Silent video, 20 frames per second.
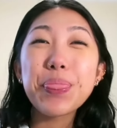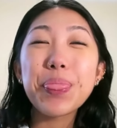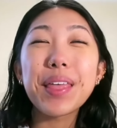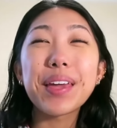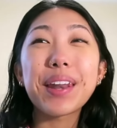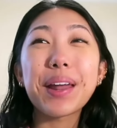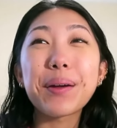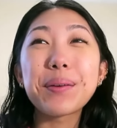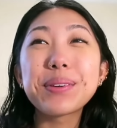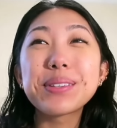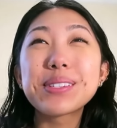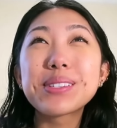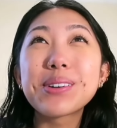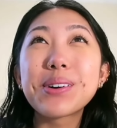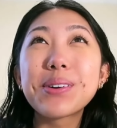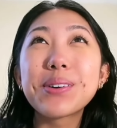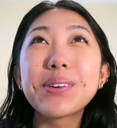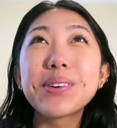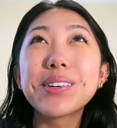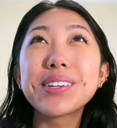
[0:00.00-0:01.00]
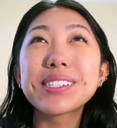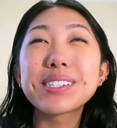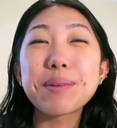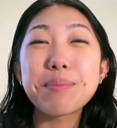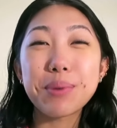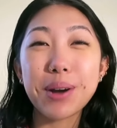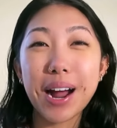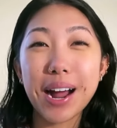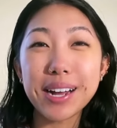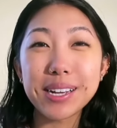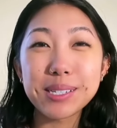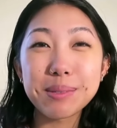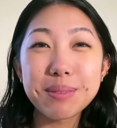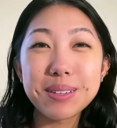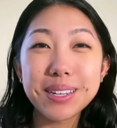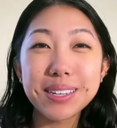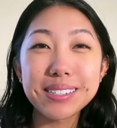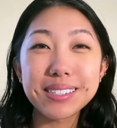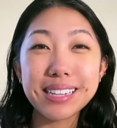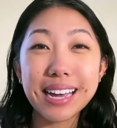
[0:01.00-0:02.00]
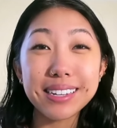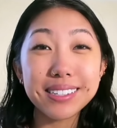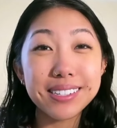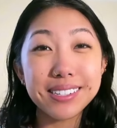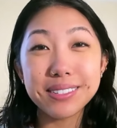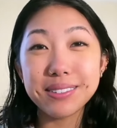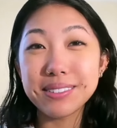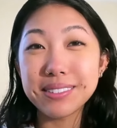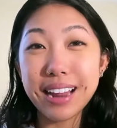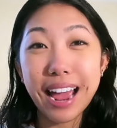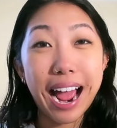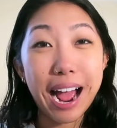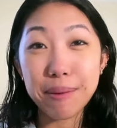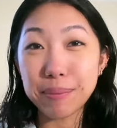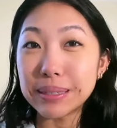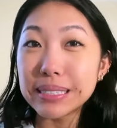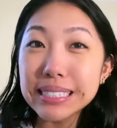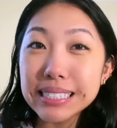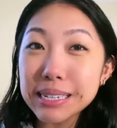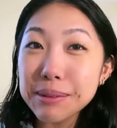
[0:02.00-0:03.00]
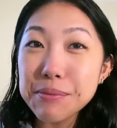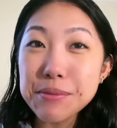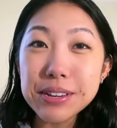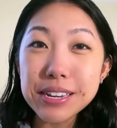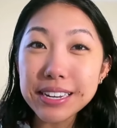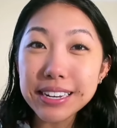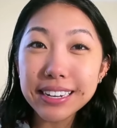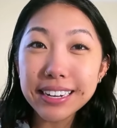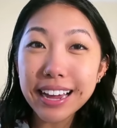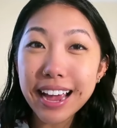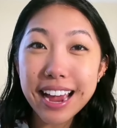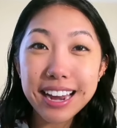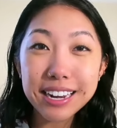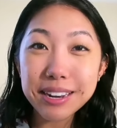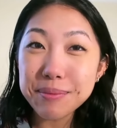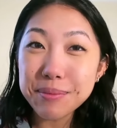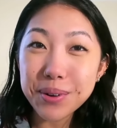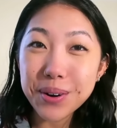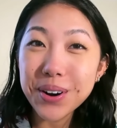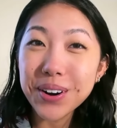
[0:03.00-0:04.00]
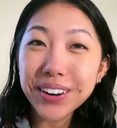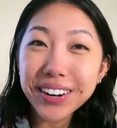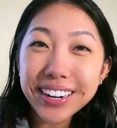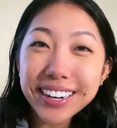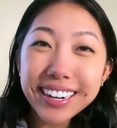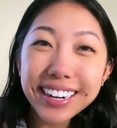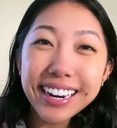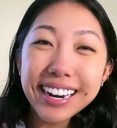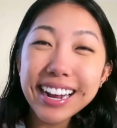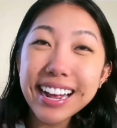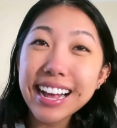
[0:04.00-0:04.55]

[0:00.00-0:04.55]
And I was so surprised because that doesn't happen to me anymore.